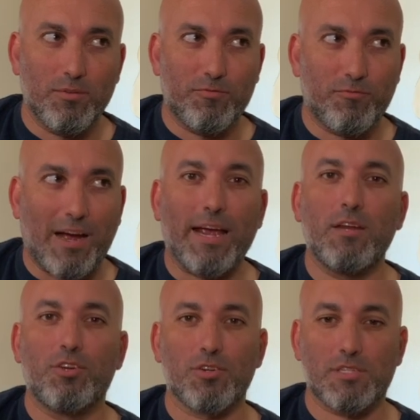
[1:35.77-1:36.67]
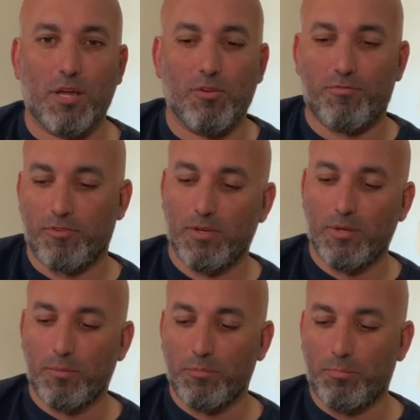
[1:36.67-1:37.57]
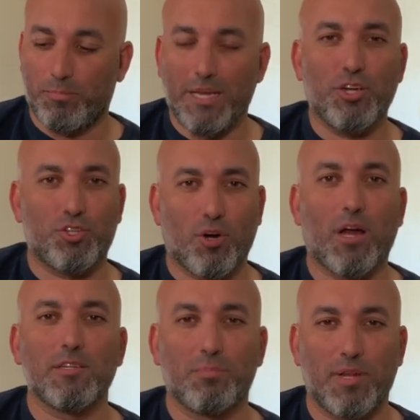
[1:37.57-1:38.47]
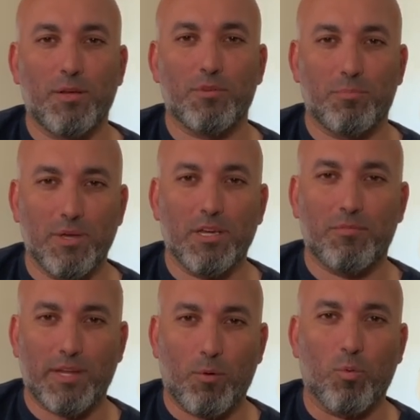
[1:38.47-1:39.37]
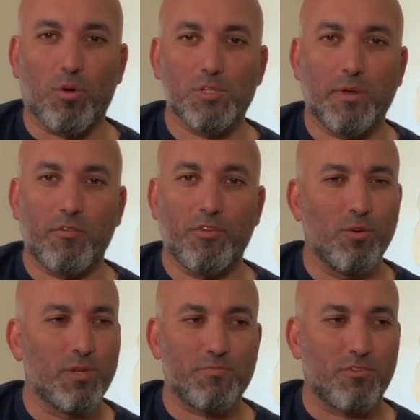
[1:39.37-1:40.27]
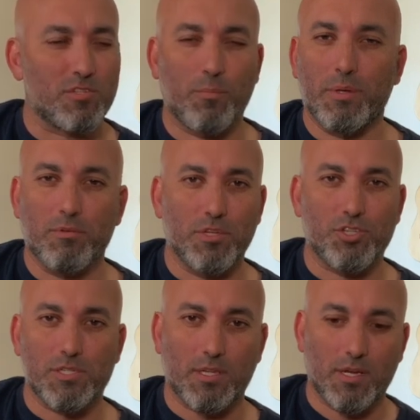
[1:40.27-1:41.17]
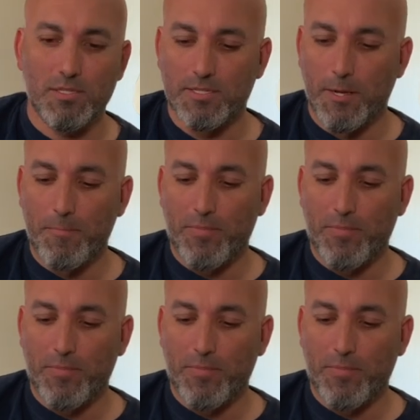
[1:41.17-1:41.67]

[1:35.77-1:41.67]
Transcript: find yourself being drawn to playing with a pick, if that works better for you, and for some people it just does,